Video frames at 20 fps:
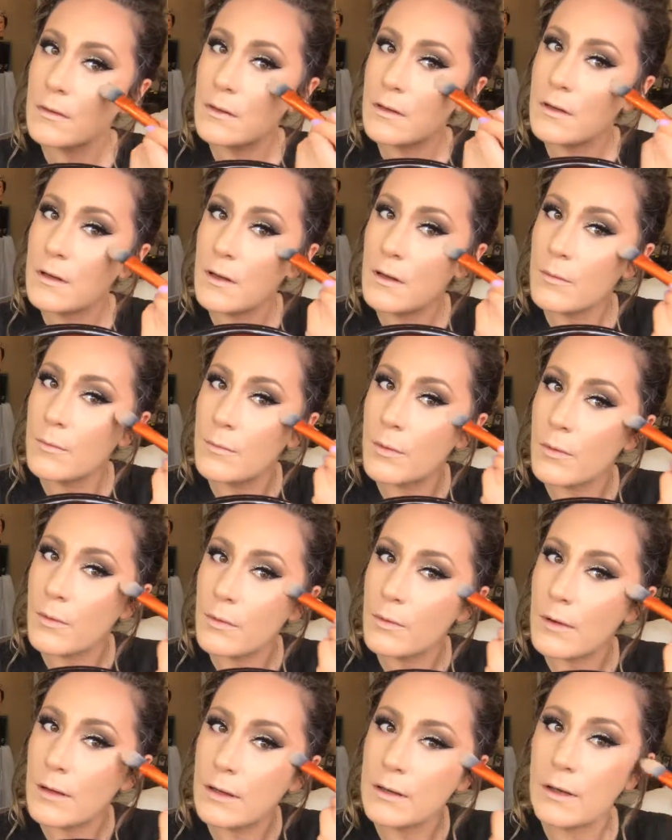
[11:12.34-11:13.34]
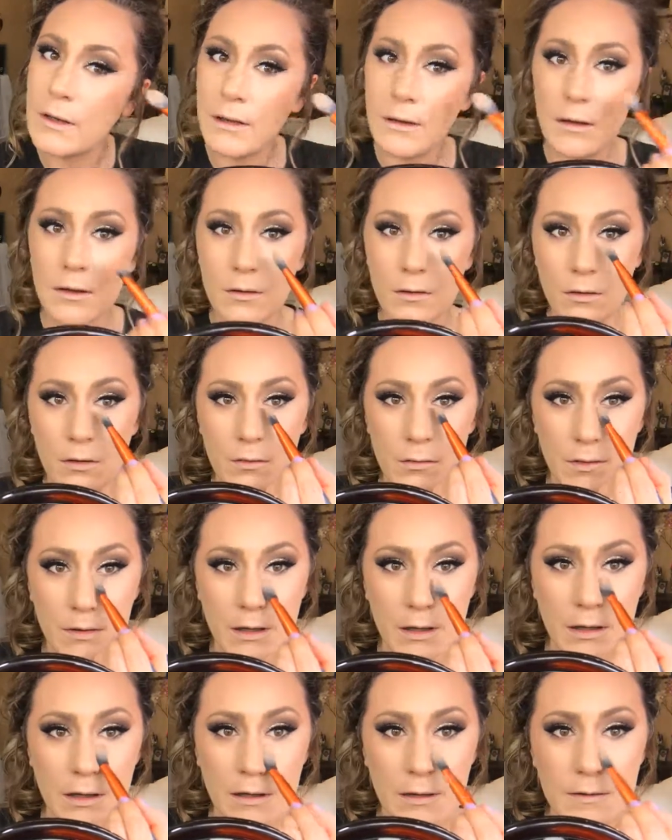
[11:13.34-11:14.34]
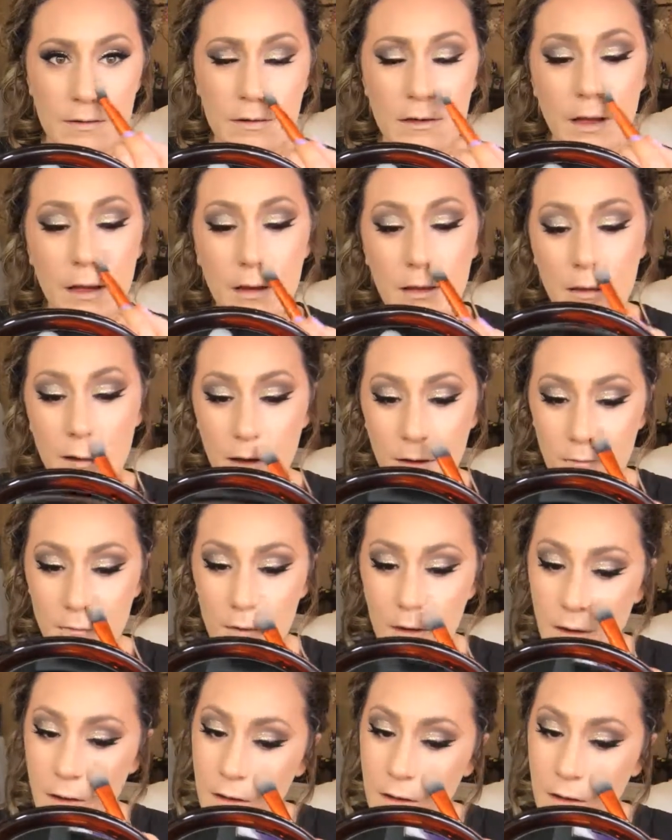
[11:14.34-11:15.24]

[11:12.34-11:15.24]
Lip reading: See how brightening that already is, and I love